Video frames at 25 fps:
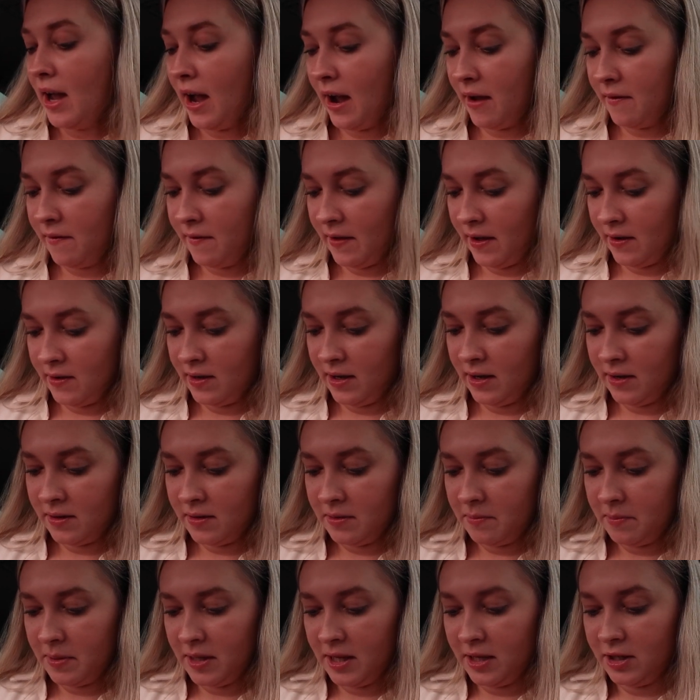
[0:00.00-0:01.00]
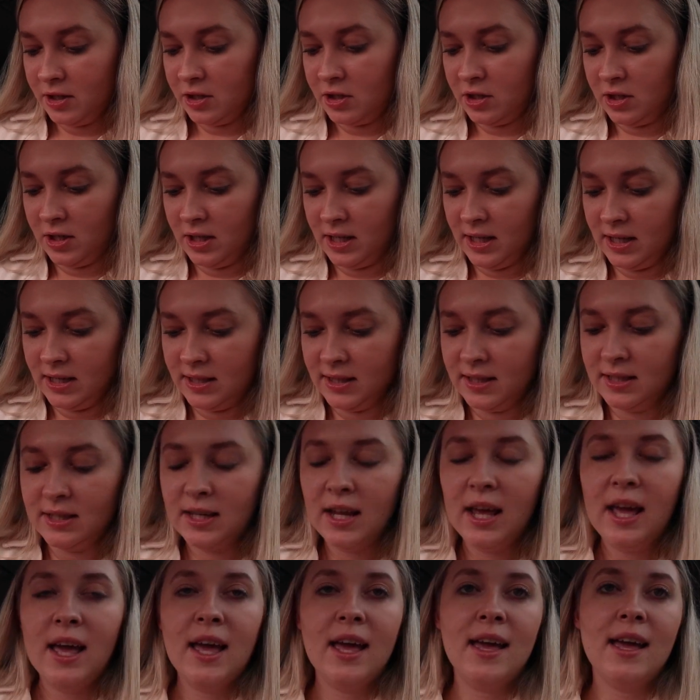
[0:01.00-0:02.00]
I found it on
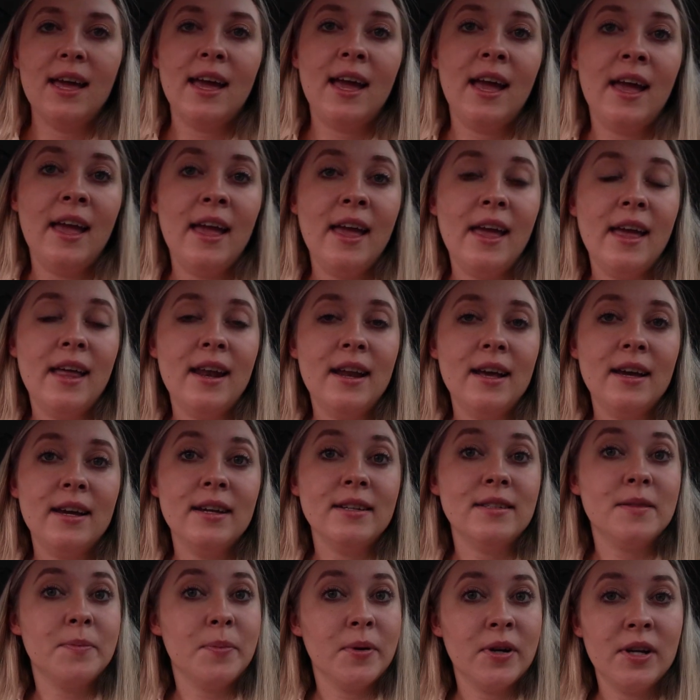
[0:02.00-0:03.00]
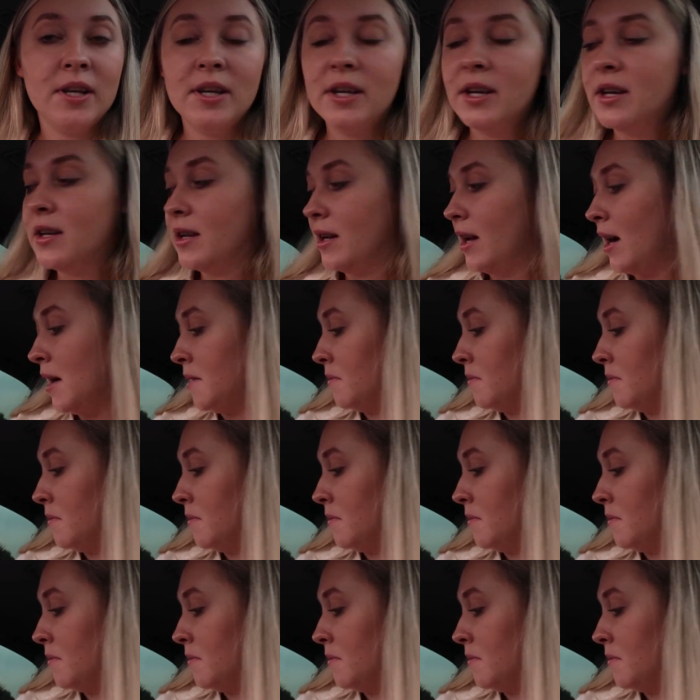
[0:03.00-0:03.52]
Pinterest and it's pretty good.